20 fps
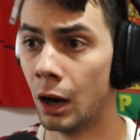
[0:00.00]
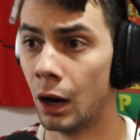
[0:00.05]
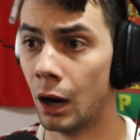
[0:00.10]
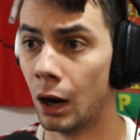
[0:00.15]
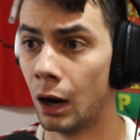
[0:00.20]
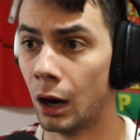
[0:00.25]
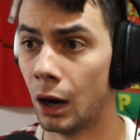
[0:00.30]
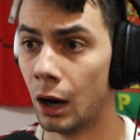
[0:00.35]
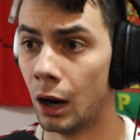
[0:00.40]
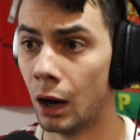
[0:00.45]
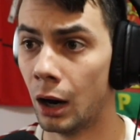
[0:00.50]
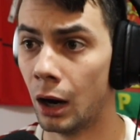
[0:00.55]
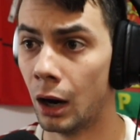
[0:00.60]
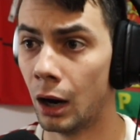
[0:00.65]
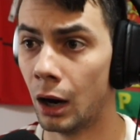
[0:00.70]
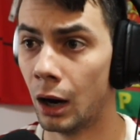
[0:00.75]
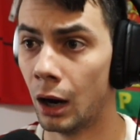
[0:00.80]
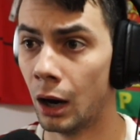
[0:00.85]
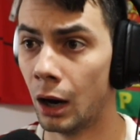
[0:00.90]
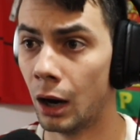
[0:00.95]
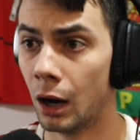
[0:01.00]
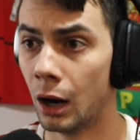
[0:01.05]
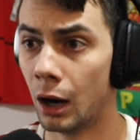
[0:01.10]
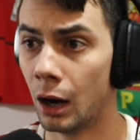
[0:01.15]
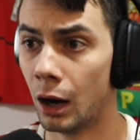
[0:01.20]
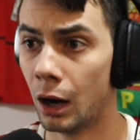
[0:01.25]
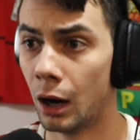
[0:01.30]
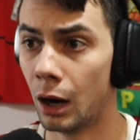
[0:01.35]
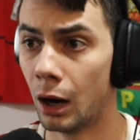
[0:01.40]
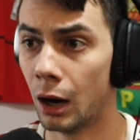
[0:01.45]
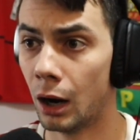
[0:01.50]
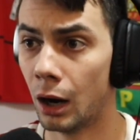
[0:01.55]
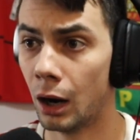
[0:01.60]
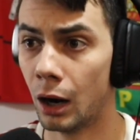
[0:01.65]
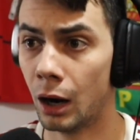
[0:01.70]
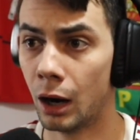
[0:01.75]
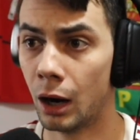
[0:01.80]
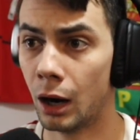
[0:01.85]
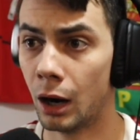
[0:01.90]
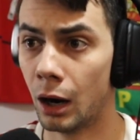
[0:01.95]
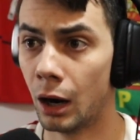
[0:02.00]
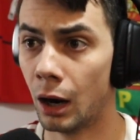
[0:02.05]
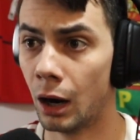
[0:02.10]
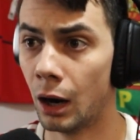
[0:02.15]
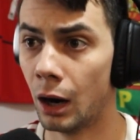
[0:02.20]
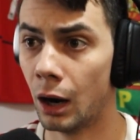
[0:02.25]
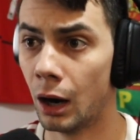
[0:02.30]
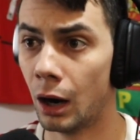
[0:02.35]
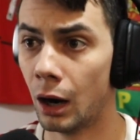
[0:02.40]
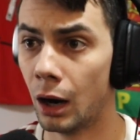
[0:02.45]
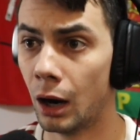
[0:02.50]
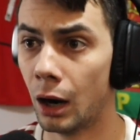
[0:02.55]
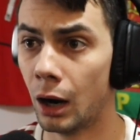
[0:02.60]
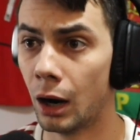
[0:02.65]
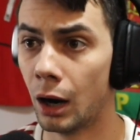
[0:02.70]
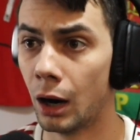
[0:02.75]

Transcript: [no speech]